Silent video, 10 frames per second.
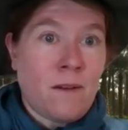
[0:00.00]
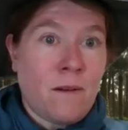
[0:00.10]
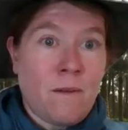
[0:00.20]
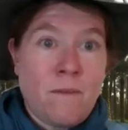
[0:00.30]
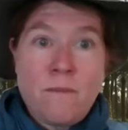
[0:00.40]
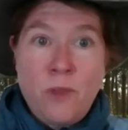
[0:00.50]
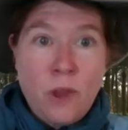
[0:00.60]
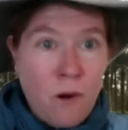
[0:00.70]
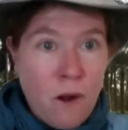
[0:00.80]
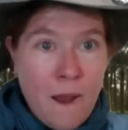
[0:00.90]
uh,
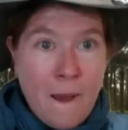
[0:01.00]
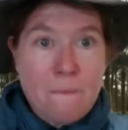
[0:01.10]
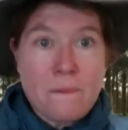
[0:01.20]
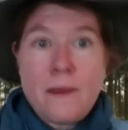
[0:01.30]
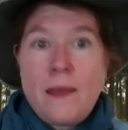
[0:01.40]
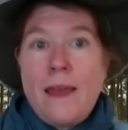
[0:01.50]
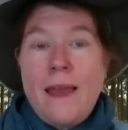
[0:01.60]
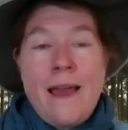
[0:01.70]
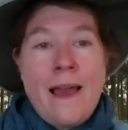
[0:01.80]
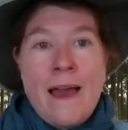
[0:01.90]
Europe.
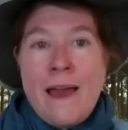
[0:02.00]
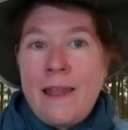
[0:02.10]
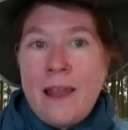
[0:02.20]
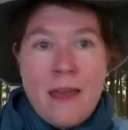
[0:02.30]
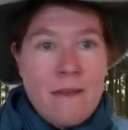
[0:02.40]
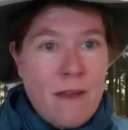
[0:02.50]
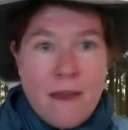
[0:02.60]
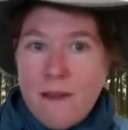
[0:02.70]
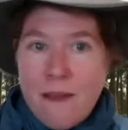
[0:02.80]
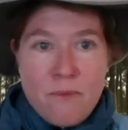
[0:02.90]
And
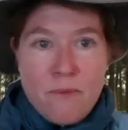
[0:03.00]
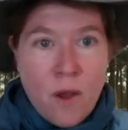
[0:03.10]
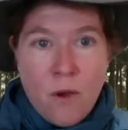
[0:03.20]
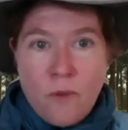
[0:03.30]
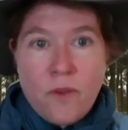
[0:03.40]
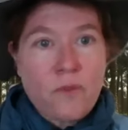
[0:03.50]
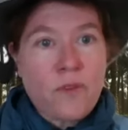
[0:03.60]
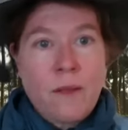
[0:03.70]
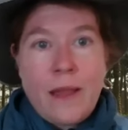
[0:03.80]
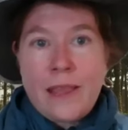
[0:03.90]
I, am so, so,
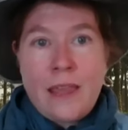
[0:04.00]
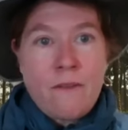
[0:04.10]
so lucky.